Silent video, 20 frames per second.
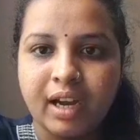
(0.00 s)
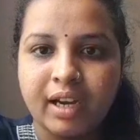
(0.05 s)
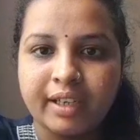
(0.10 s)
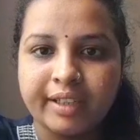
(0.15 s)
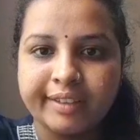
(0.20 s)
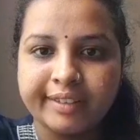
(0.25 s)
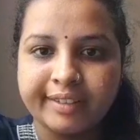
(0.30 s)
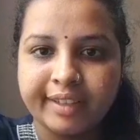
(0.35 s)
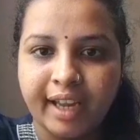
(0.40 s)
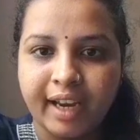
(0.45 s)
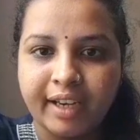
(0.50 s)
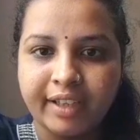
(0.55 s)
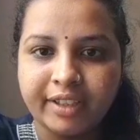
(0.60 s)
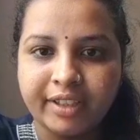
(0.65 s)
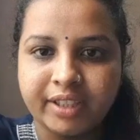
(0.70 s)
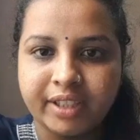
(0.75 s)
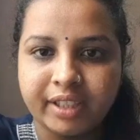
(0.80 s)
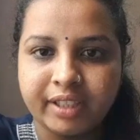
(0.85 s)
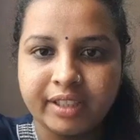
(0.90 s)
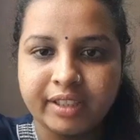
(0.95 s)
designed
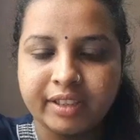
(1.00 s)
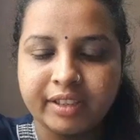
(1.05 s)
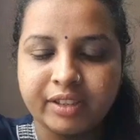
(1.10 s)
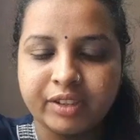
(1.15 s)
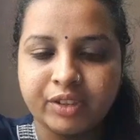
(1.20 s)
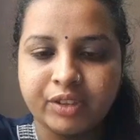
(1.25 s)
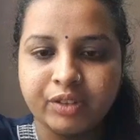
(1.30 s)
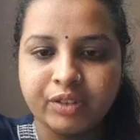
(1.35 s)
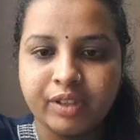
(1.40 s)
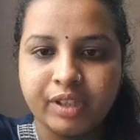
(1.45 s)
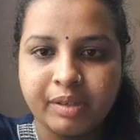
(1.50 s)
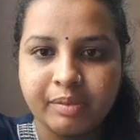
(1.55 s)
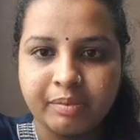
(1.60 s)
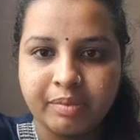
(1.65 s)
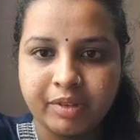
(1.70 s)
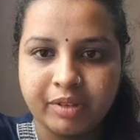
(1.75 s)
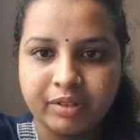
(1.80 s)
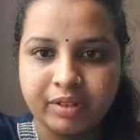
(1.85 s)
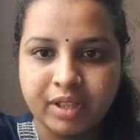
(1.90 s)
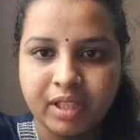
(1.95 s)
studies to
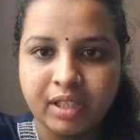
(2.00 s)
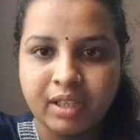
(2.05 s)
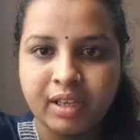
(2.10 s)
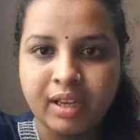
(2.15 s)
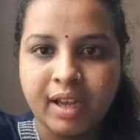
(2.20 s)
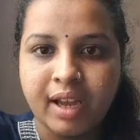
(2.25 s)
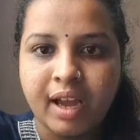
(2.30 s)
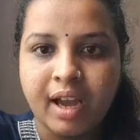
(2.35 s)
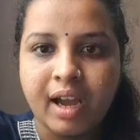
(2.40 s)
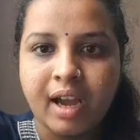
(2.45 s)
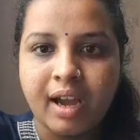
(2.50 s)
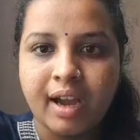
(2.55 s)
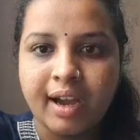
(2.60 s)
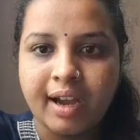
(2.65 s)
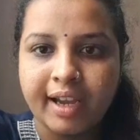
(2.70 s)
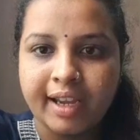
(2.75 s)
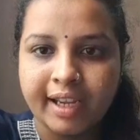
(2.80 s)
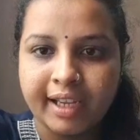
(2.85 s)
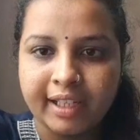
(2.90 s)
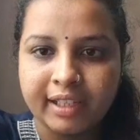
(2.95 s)
improve the
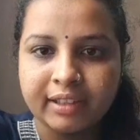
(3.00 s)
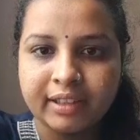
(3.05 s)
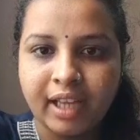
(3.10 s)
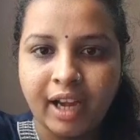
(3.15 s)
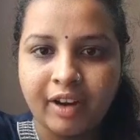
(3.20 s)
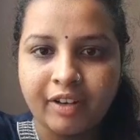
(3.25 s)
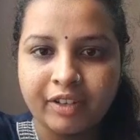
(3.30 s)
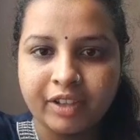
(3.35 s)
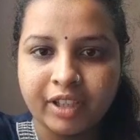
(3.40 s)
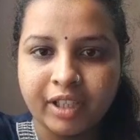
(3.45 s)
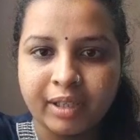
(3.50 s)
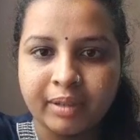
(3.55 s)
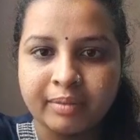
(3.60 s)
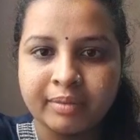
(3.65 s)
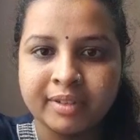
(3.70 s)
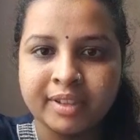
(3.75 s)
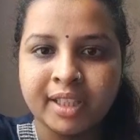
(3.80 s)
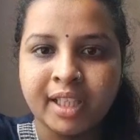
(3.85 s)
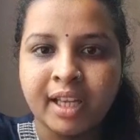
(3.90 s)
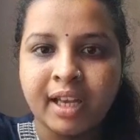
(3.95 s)
health
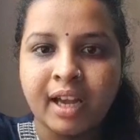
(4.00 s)
outcomes.